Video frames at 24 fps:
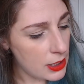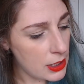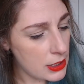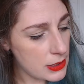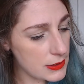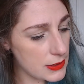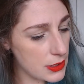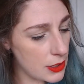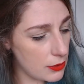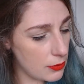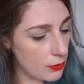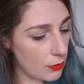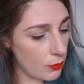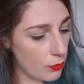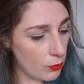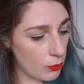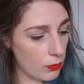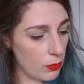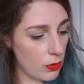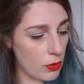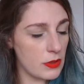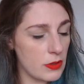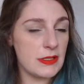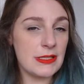So
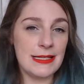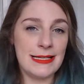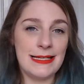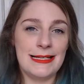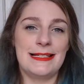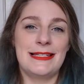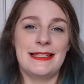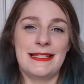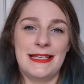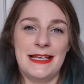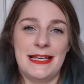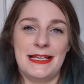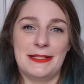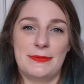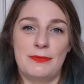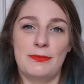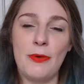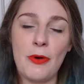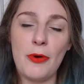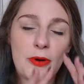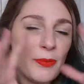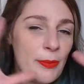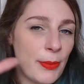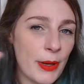what is this?
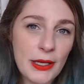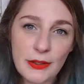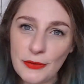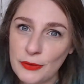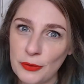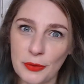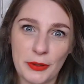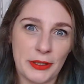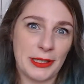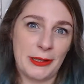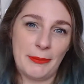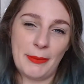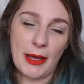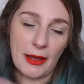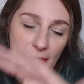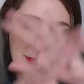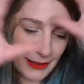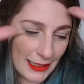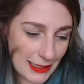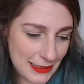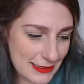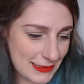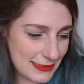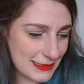What am I talking about?
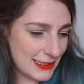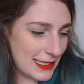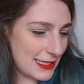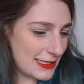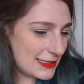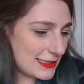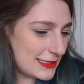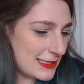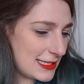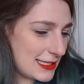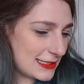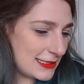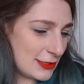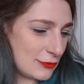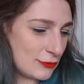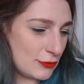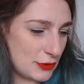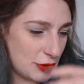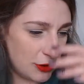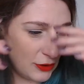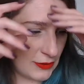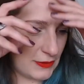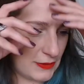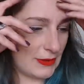Let's
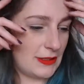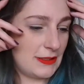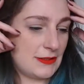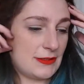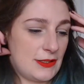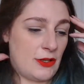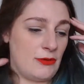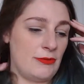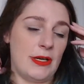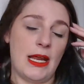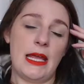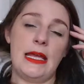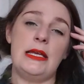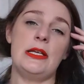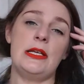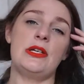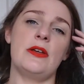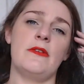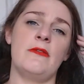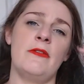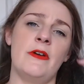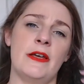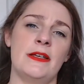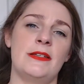introduce it. So nature
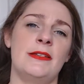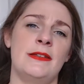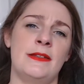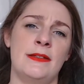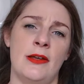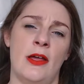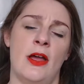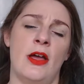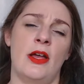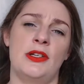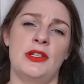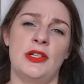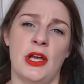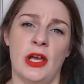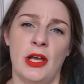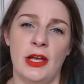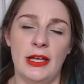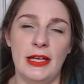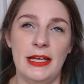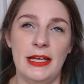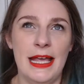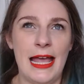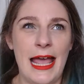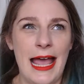versus nurture
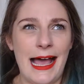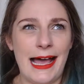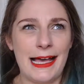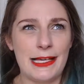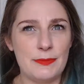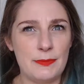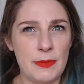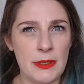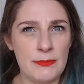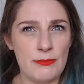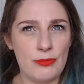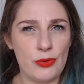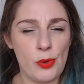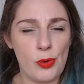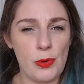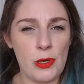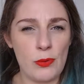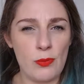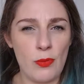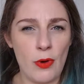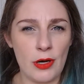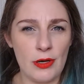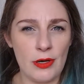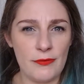has been probably
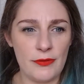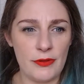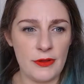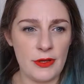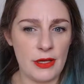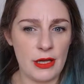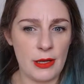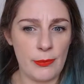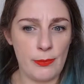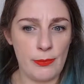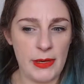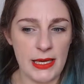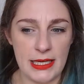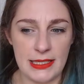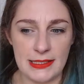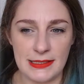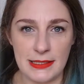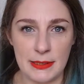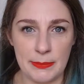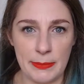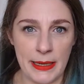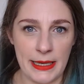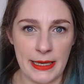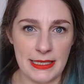one of the biggest
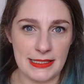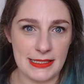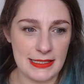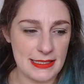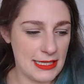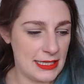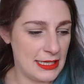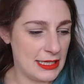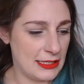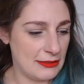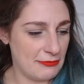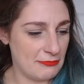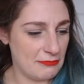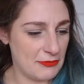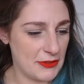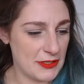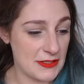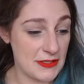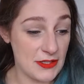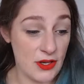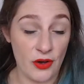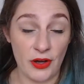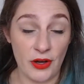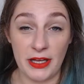debates in the
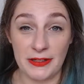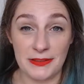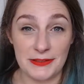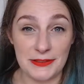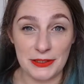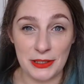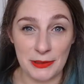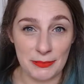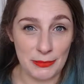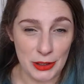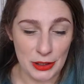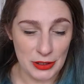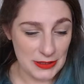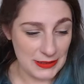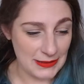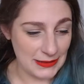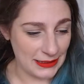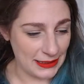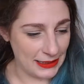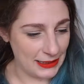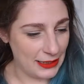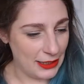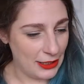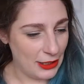science
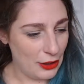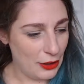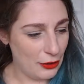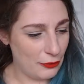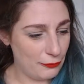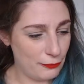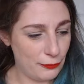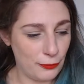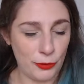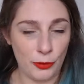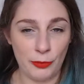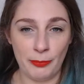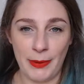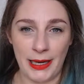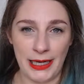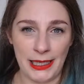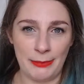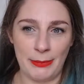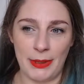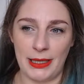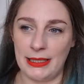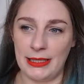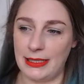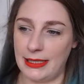community for many,
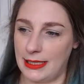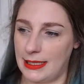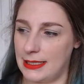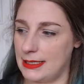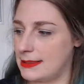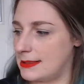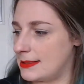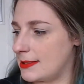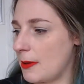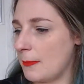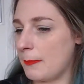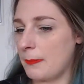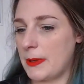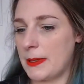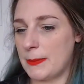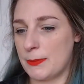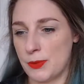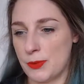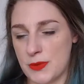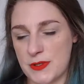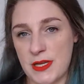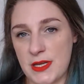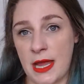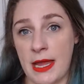many years. Some
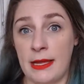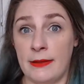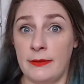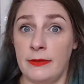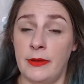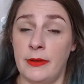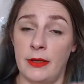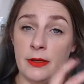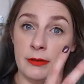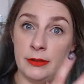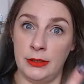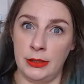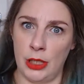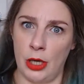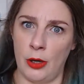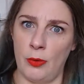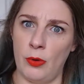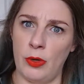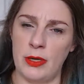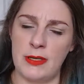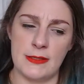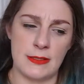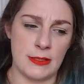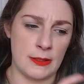people saying that, you know,
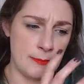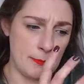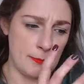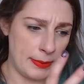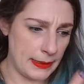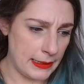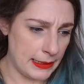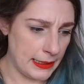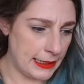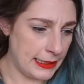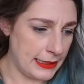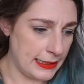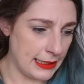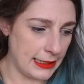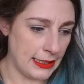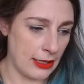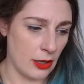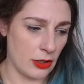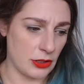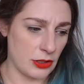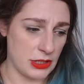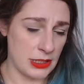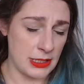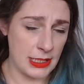it's completely
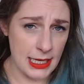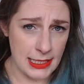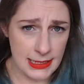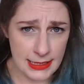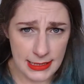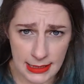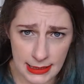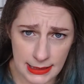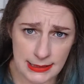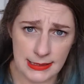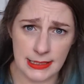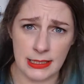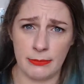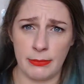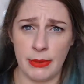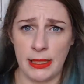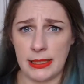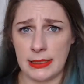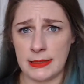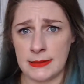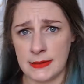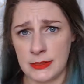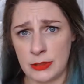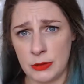our genetics that
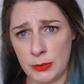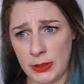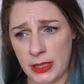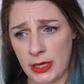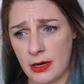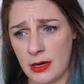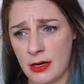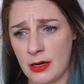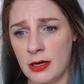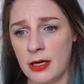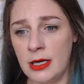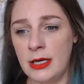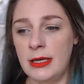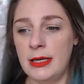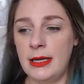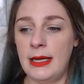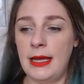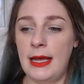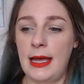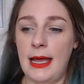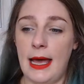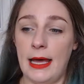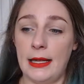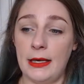make us who we are,
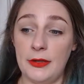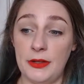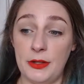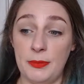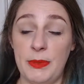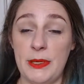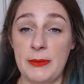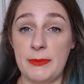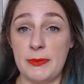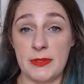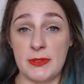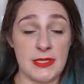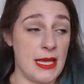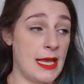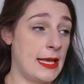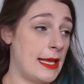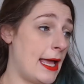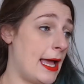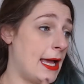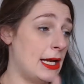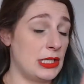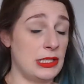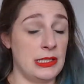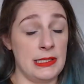and other people saying
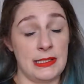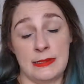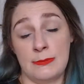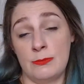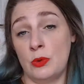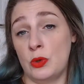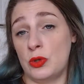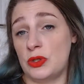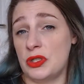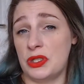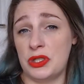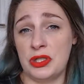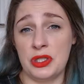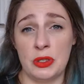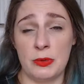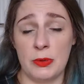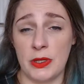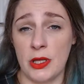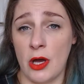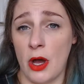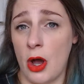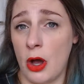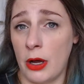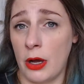actually it's more to do with
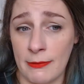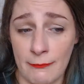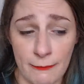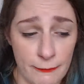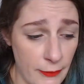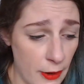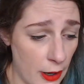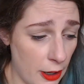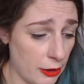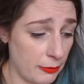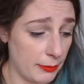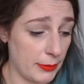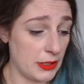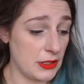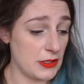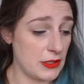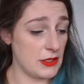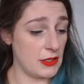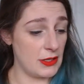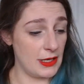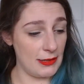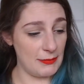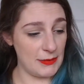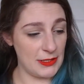our environment.
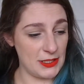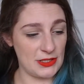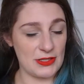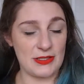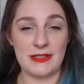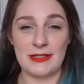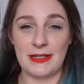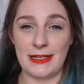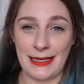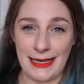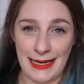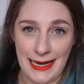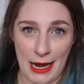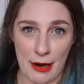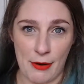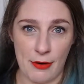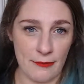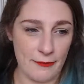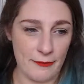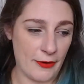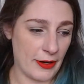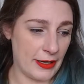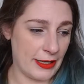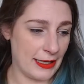So let me just
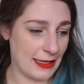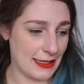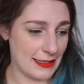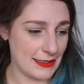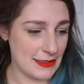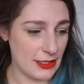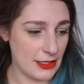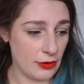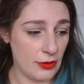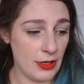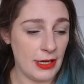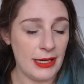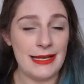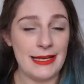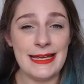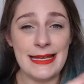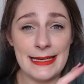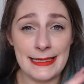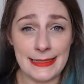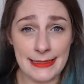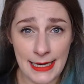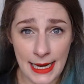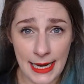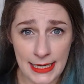clarify here. So
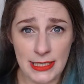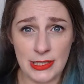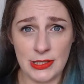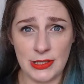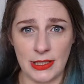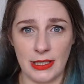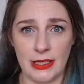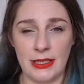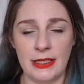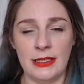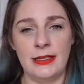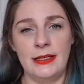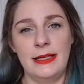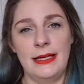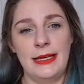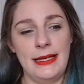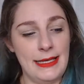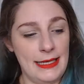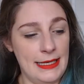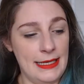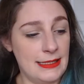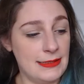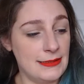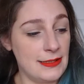nature
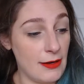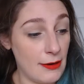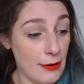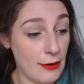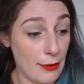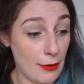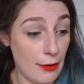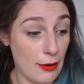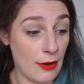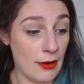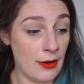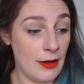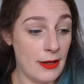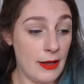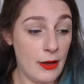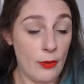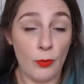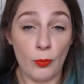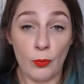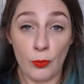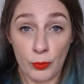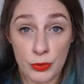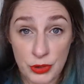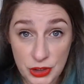is our
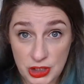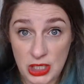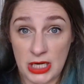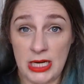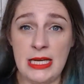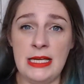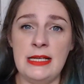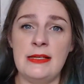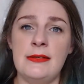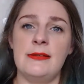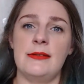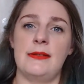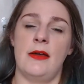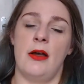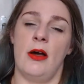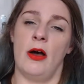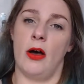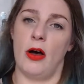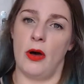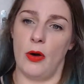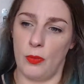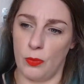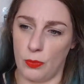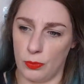genes,
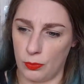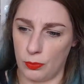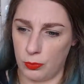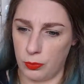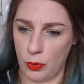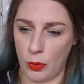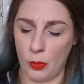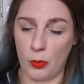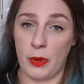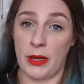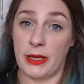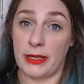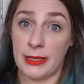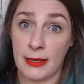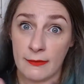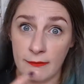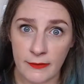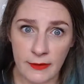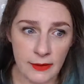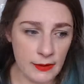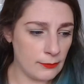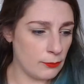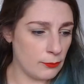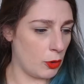are what we're
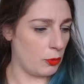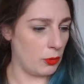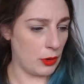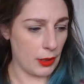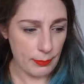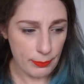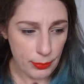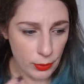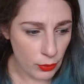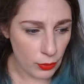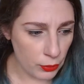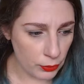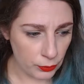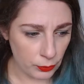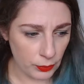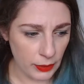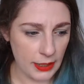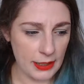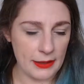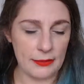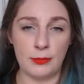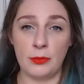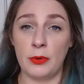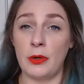given, what we're born
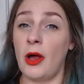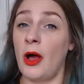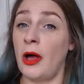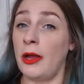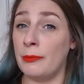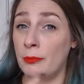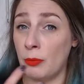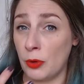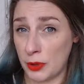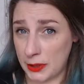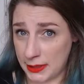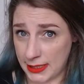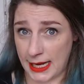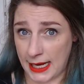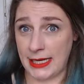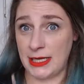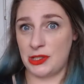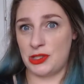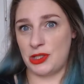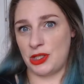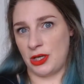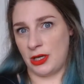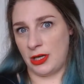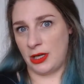with, what
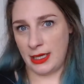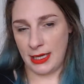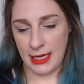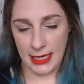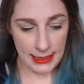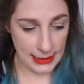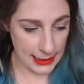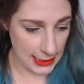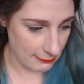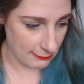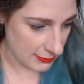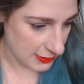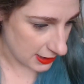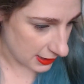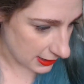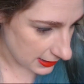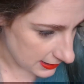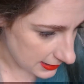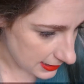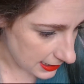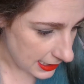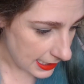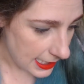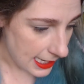nature gives
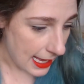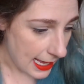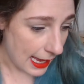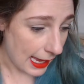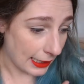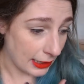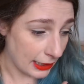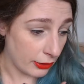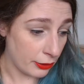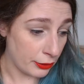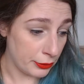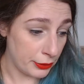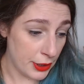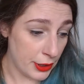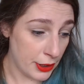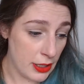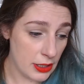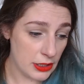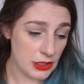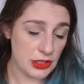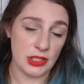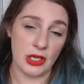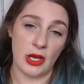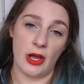us, and our
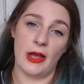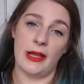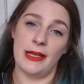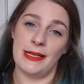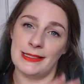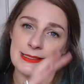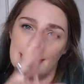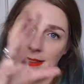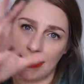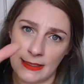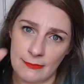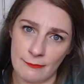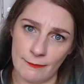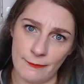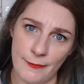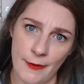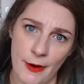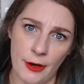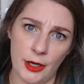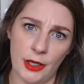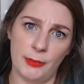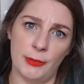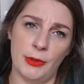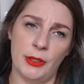nurture is the
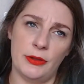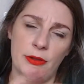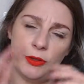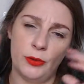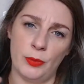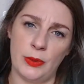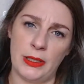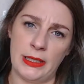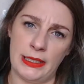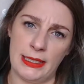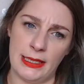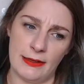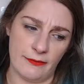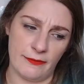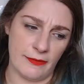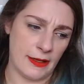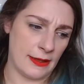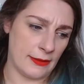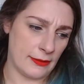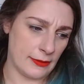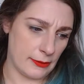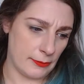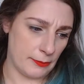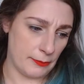environment that we live
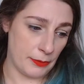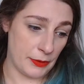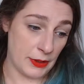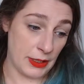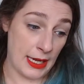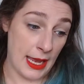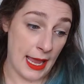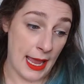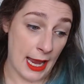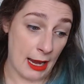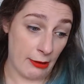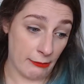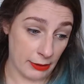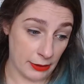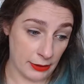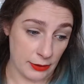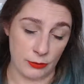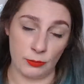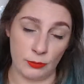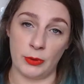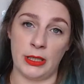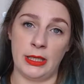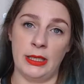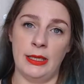in, the area
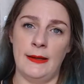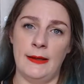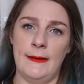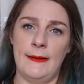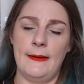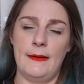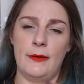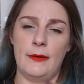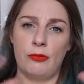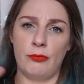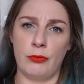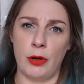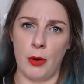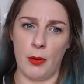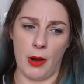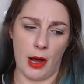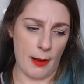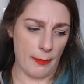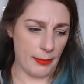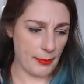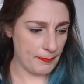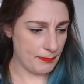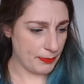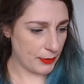that we grow
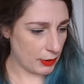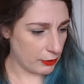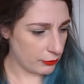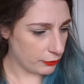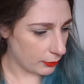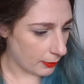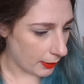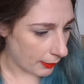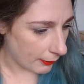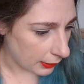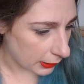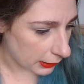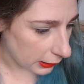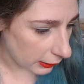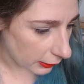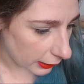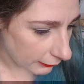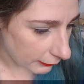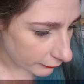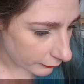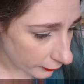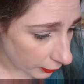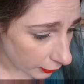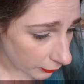up throughout our
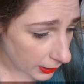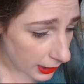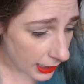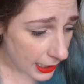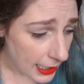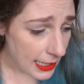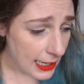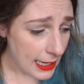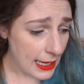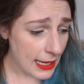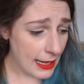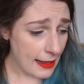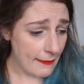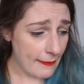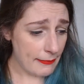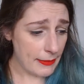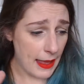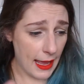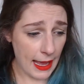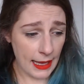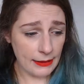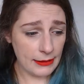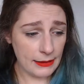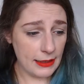life. So,
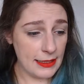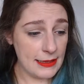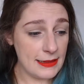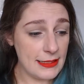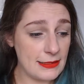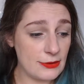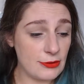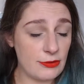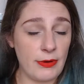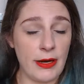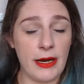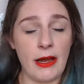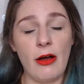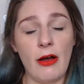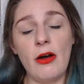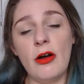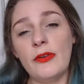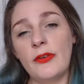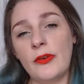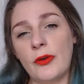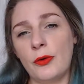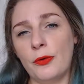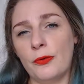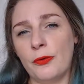and in this great
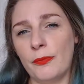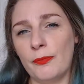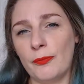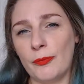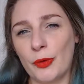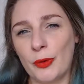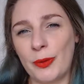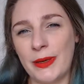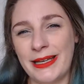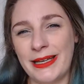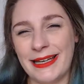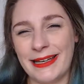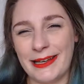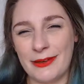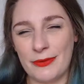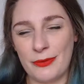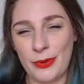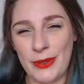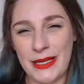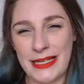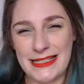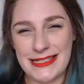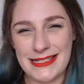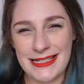article from
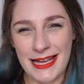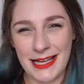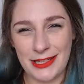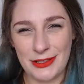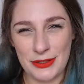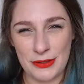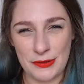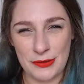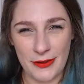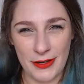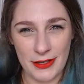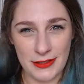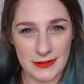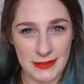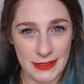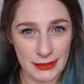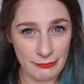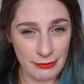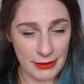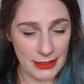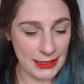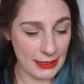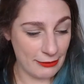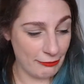Queensland University,
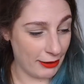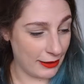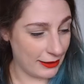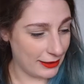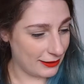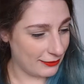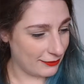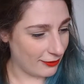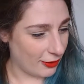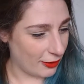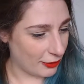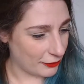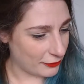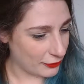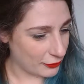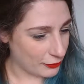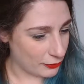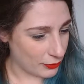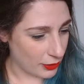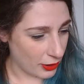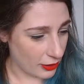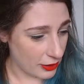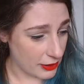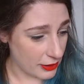really great article
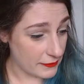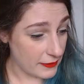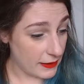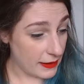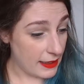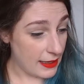guys,